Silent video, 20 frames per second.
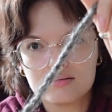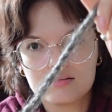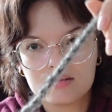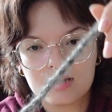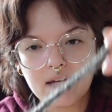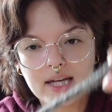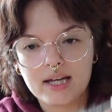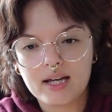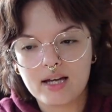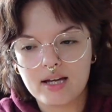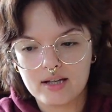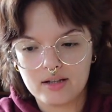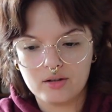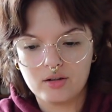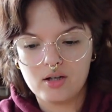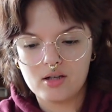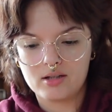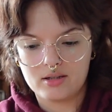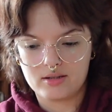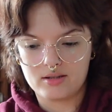like, it
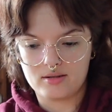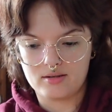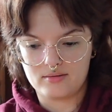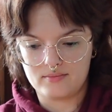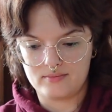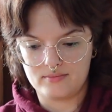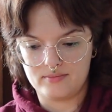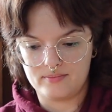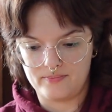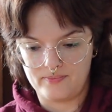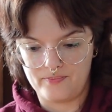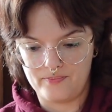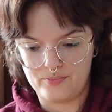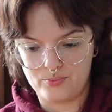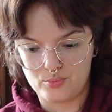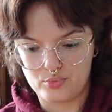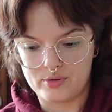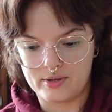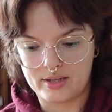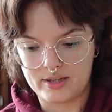looks
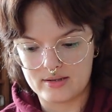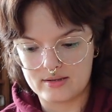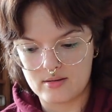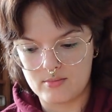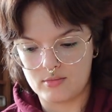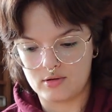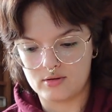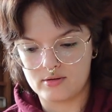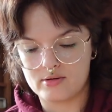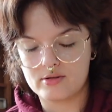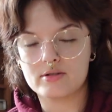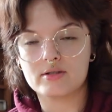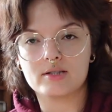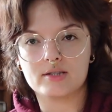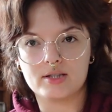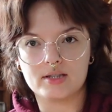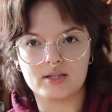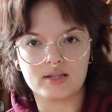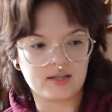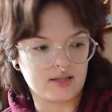pretty similar
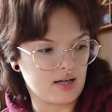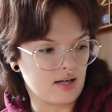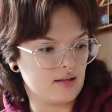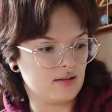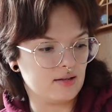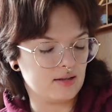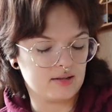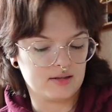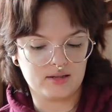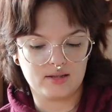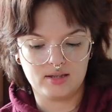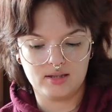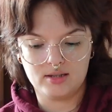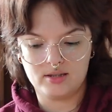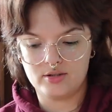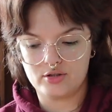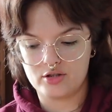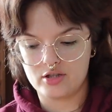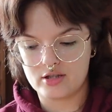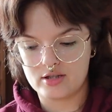to the Gotland.
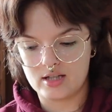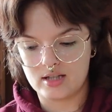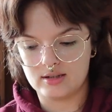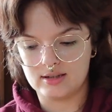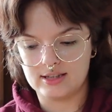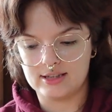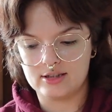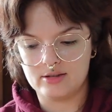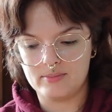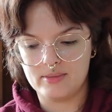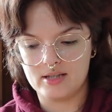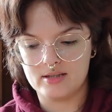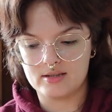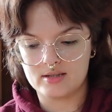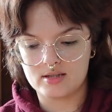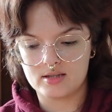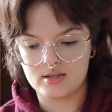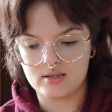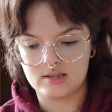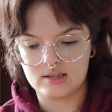Just a little
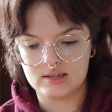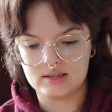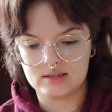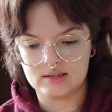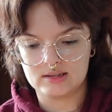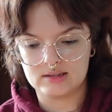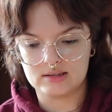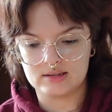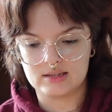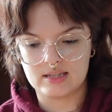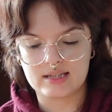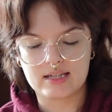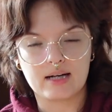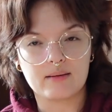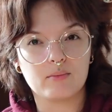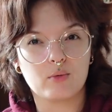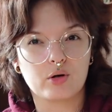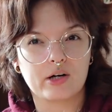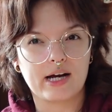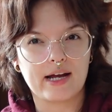bit, it's got
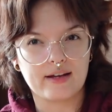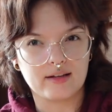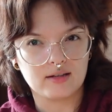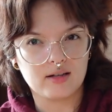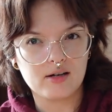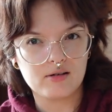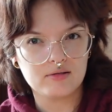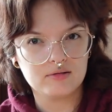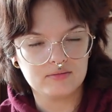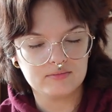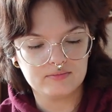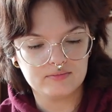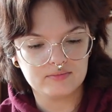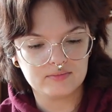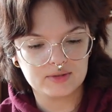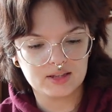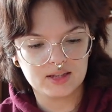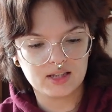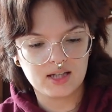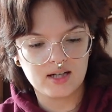more halo
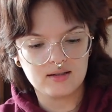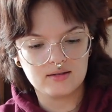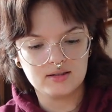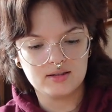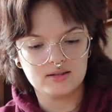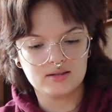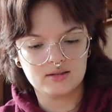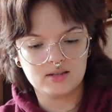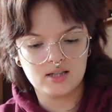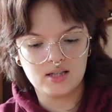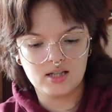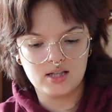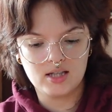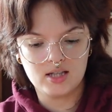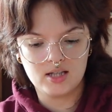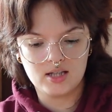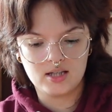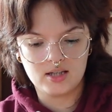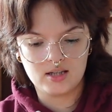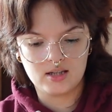than the Gotland.
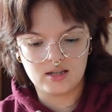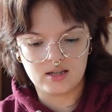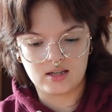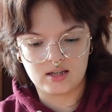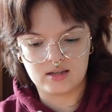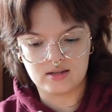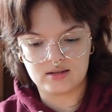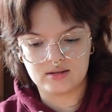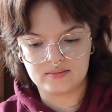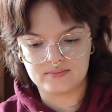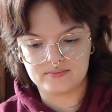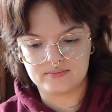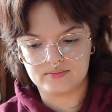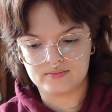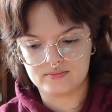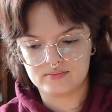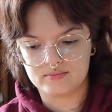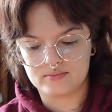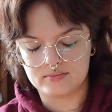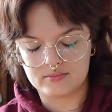
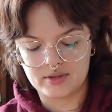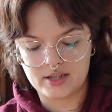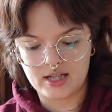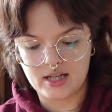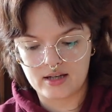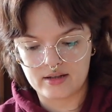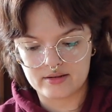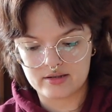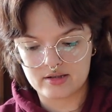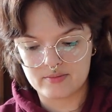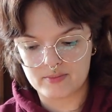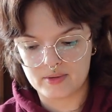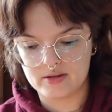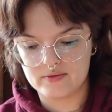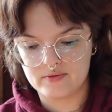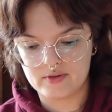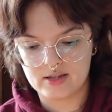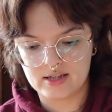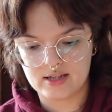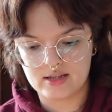But yeah,
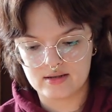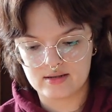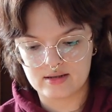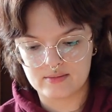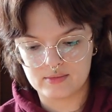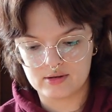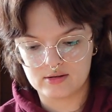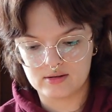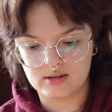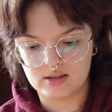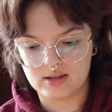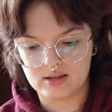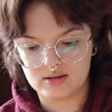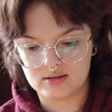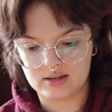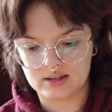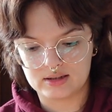spun very similarly,